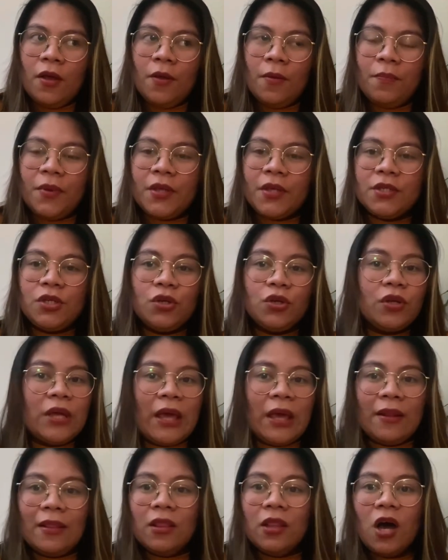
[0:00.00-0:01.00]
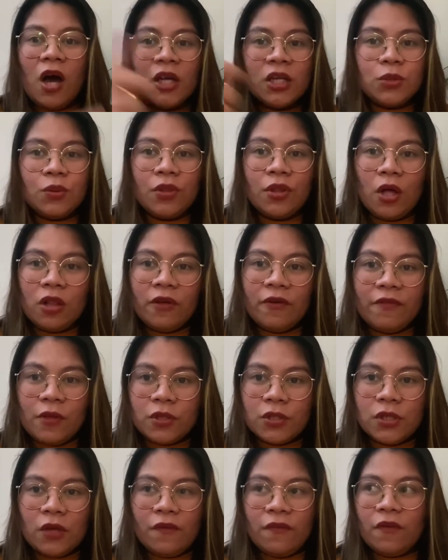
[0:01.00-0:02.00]
because you get lost with all of
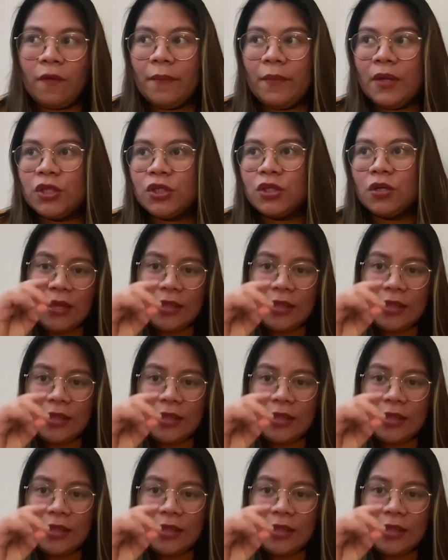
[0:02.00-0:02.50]
those information,